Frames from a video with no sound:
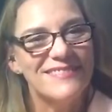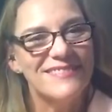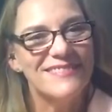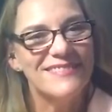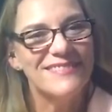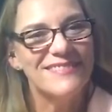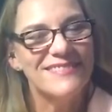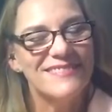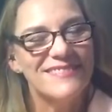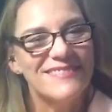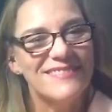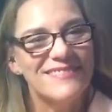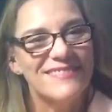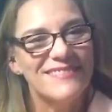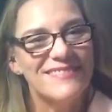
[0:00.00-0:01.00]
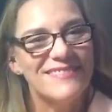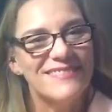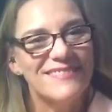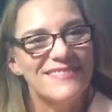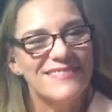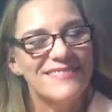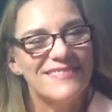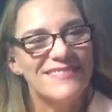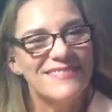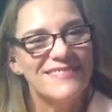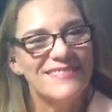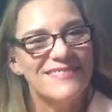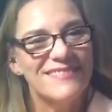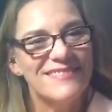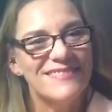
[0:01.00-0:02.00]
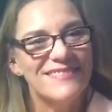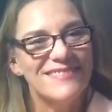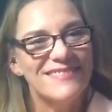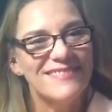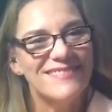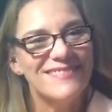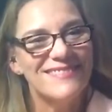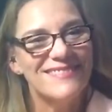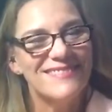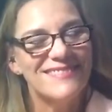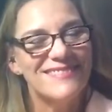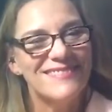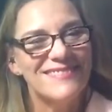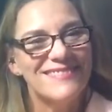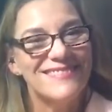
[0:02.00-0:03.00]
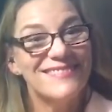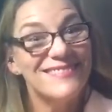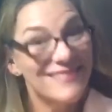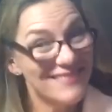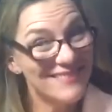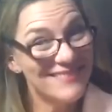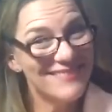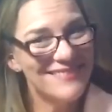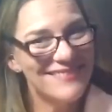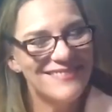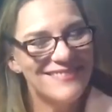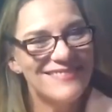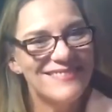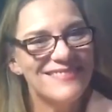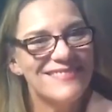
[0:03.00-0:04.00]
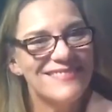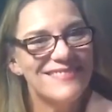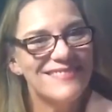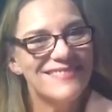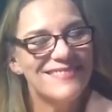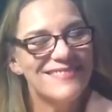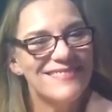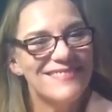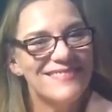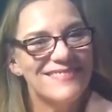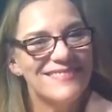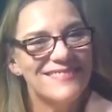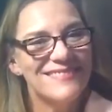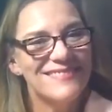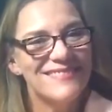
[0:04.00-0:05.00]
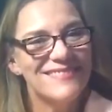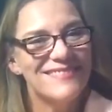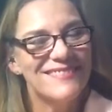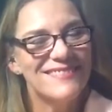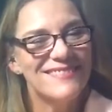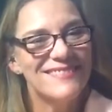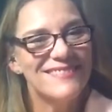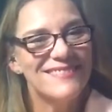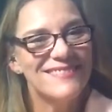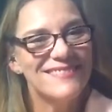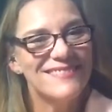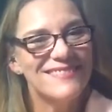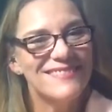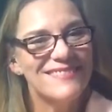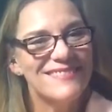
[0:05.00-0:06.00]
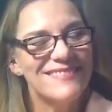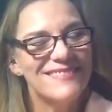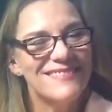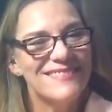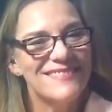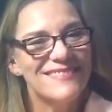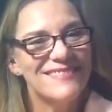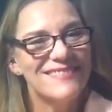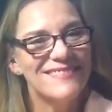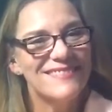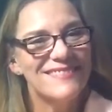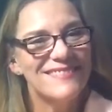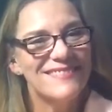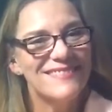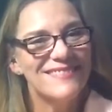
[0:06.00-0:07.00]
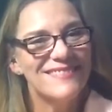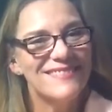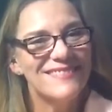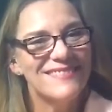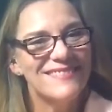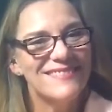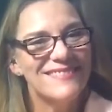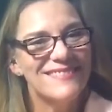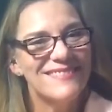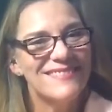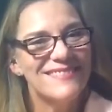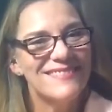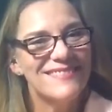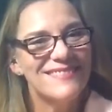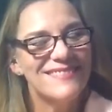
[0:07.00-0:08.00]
[no speech]